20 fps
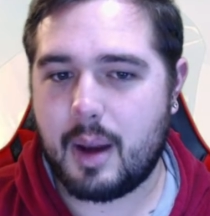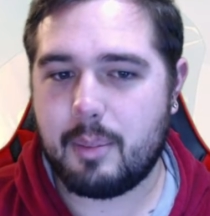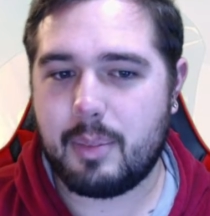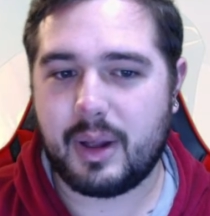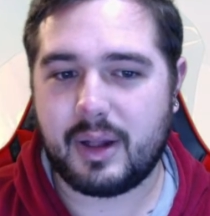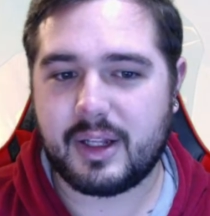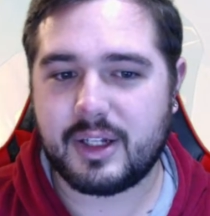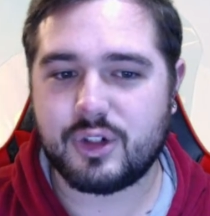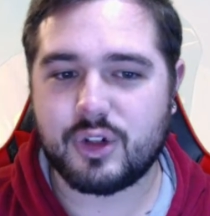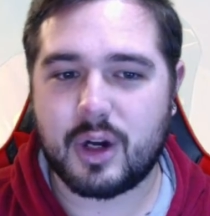
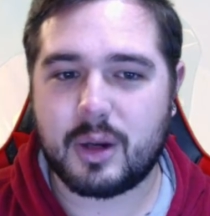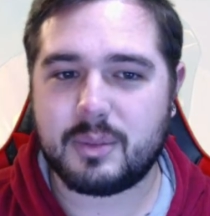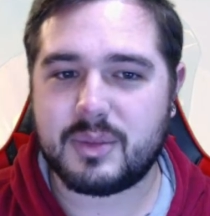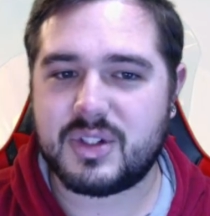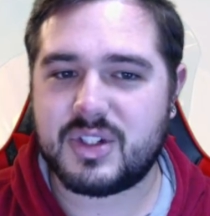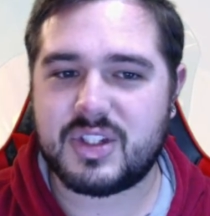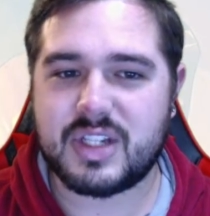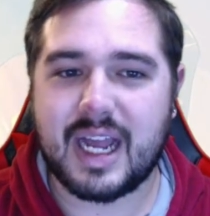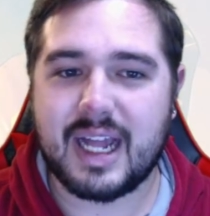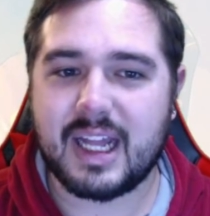Belly
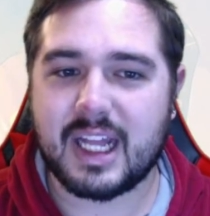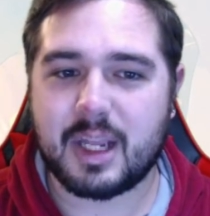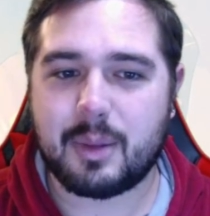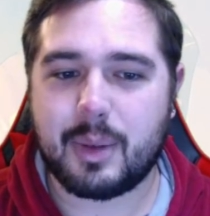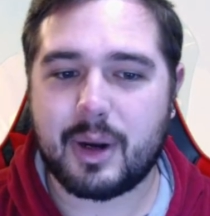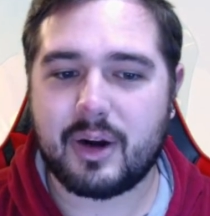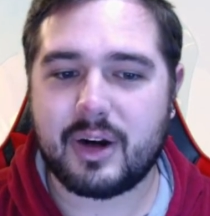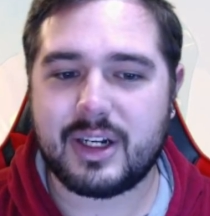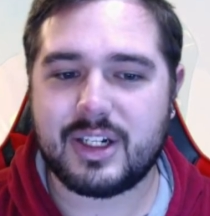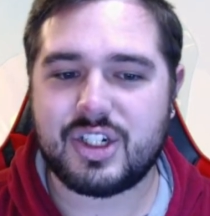Drums, Salac
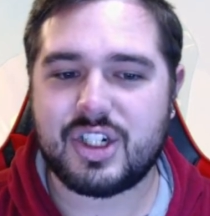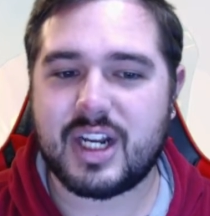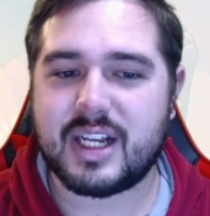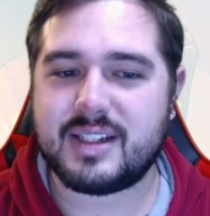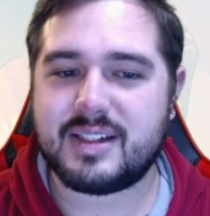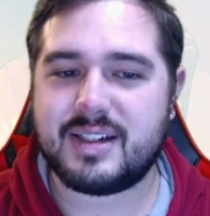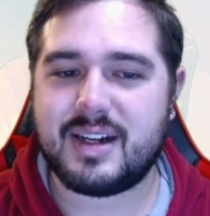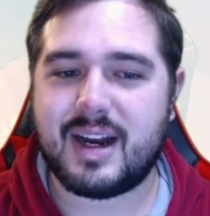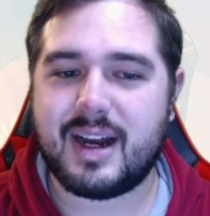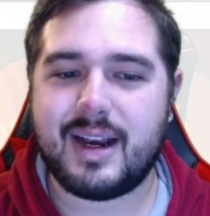Berry,
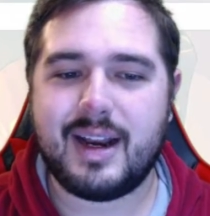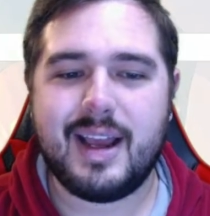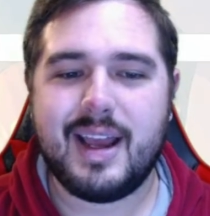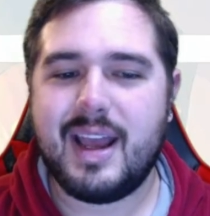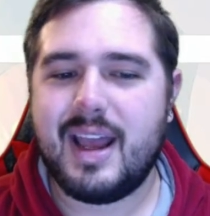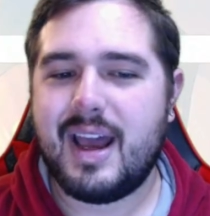Chestnut.